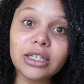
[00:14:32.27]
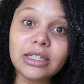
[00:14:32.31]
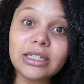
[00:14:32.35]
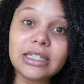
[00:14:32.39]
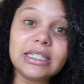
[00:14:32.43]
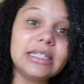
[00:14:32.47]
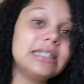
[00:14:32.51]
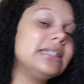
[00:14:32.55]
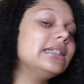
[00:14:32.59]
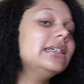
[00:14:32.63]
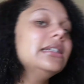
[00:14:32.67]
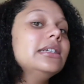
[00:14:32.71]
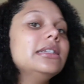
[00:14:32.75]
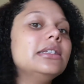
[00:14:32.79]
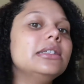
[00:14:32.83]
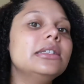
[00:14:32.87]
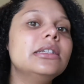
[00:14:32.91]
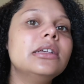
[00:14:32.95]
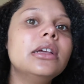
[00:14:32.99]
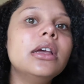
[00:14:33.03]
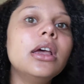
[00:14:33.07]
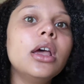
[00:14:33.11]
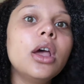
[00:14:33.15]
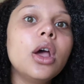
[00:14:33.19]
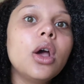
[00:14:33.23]
This is
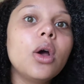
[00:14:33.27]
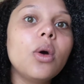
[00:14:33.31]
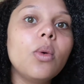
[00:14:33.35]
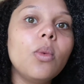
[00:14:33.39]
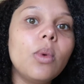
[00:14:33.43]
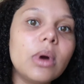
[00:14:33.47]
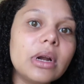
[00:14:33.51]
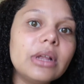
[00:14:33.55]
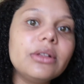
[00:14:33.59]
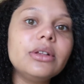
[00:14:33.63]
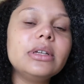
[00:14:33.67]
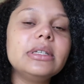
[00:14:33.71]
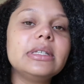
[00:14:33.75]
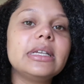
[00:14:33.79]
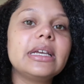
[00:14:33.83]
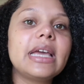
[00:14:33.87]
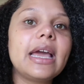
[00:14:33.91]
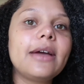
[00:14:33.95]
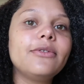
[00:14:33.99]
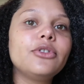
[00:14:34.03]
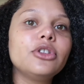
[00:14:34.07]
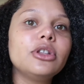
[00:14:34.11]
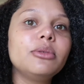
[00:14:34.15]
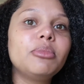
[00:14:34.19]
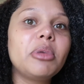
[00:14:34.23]
what it looks like
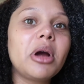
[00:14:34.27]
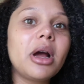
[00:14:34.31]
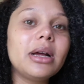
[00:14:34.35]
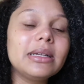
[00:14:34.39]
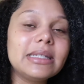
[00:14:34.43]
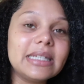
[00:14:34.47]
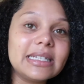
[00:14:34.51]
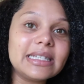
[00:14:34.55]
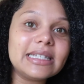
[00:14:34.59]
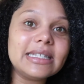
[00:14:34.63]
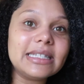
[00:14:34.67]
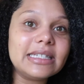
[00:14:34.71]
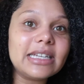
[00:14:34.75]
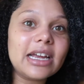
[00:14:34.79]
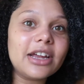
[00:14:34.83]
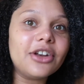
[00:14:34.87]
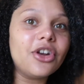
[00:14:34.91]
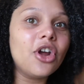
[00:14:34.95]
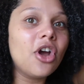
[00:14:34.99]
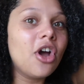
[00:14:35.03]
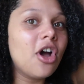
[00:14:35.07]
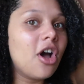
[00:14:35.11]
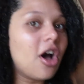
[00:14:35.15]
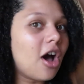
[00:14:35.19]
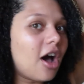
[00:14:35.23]
after the process is done.
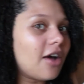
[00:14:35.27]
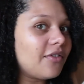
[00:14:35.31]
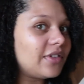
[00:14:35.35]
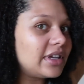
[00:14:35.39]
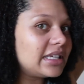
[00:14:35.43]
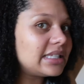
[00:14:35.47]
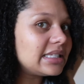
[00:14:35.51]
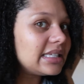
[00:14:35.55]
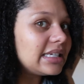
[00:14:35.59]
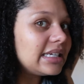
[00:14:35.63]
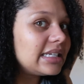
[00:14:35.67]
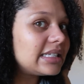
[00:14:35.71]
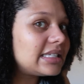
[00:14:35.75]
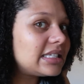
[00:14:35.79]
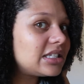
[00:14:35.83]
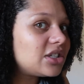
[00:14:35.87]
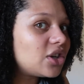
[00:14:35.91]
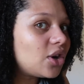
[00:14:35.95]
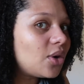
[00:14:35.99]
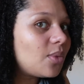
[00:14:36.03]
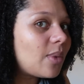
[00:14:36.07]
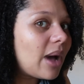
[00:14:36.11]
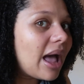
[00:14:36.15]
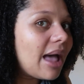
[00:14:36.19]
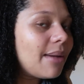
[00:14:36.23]
Obviously it's
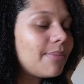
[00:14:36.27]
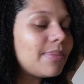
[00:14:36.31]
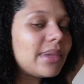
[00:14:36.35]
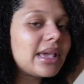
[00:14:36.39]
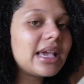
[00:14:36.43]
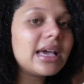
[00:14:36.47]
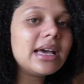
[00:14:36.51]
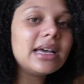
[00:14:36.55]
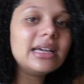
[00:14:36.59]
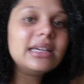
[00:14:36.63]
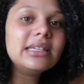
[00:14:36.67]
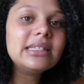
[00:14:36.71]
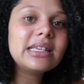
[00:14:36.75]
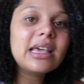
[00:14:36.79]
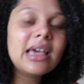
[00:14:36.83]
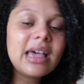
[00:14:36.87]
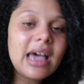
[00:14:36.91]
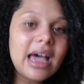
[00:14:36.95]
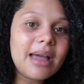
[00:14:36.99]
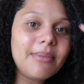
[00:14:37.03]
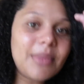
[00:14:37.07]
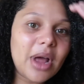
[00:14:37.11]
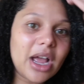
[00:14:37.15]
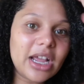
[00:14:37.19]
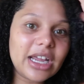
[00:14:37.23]
still wet because
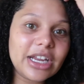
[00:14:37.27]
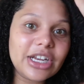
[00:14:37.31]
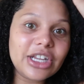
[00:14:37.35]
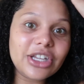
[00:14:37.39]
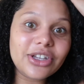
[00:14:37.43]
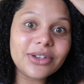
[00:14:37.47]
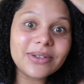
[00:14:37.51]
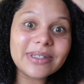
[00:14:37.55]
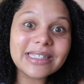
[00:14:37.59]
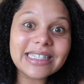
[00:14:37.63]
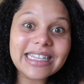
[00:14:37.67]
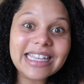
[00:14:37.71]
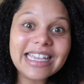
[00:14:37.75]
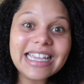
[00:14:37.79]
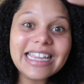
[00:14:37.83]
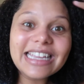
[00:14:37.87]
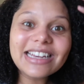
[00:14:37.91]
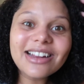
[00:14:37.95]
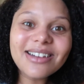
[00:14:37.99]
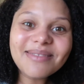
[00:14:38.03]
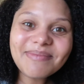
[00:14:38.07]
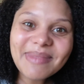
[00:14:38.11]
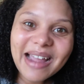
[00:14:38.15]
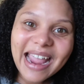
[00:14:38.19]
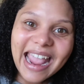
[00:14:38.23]
I'm not going to use any
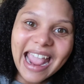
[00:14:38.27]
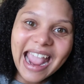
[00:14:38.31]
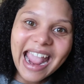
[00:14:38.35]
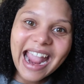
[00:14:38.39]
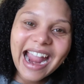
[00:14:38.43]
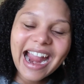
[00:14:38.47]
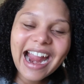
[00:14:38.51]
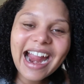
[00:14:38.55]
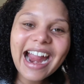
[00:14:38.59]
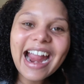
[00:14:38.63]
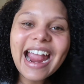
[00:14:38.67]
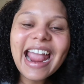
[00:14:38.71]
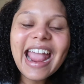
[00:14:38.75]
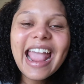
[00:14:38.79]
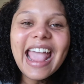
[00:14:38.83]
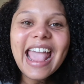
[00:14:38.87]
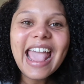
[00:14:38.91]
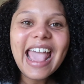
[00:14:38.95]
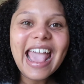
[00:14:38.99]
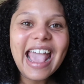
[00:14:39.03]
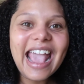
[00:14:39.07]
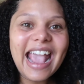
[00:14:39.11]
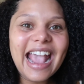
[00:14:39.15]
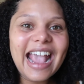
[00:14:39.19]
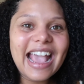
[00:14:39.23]
heat on my hair,
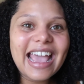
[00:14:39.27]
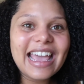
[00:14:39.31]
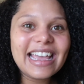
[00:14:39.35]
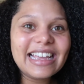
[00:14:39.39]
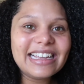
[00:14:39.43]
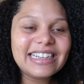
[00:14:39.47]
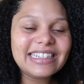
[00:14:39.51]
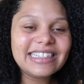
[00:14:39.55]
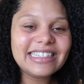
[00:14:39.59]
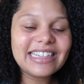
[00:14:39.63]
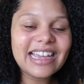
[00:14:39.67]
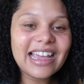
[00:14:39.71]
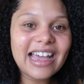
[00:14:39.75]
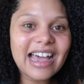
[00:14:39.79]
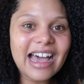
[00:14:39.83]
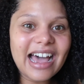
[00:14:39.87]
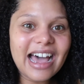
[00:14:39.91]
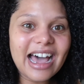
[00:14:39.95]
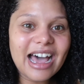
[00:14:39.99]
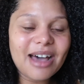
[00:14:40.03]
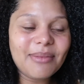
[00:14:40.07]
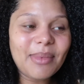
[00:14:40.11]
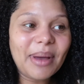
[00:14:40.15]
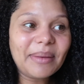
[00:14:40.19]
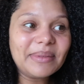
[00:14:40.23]
and
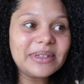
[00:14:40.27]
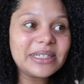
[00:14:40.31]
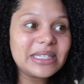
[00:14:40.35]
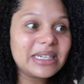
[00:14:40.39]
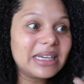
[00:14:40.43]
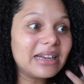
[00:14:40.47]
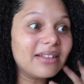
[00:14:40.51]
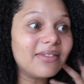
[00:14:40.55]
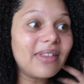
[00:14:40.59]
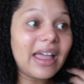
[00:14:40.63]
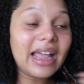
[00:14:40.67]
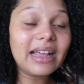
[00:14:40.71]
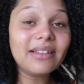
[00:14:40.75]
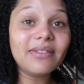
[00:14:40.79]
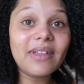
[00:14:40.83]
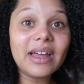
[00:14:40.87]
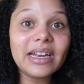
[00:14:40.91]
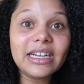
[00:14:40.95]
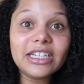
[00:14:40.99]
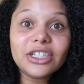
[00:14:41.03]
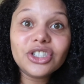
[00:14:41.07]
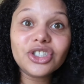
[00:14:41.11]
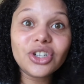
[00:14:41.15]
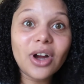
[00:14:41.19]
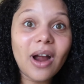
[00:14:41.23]
I'm just going to like let
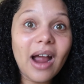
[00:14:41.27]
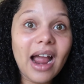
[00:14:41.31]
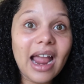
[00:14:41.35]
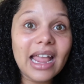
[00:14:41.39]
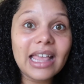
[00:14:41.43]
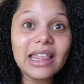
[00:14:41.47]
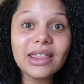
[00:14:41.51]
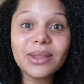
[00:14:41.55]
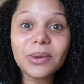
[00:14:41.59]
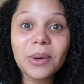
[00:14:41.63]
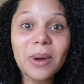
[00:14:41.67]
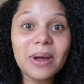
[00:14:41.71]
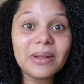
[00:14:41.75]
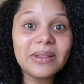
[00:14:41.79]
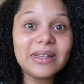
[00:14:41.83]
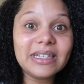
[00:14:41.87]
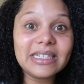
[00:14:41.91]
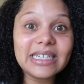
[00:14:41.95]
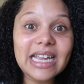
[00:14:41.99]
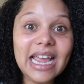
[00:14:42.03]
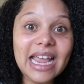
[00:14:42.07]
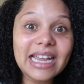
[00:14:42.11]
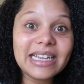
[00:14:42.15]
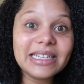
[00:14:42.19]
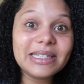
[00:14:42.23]
it dry throughout the
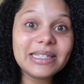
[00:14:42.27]
day.